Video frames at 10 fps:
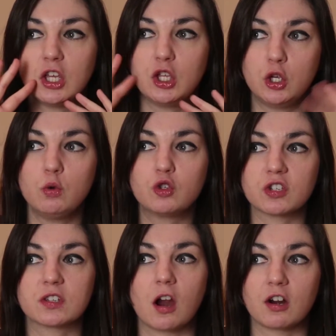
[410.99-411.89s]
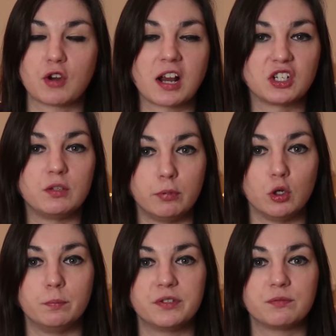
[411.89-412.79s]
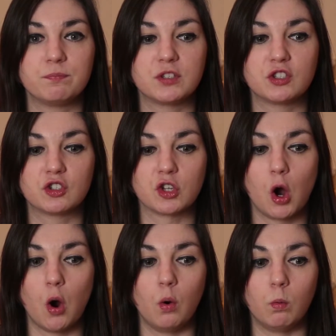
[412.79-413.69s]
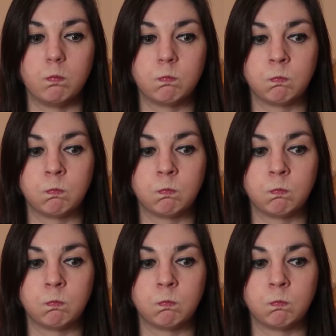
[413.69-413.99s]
You just are attracted to boobs. So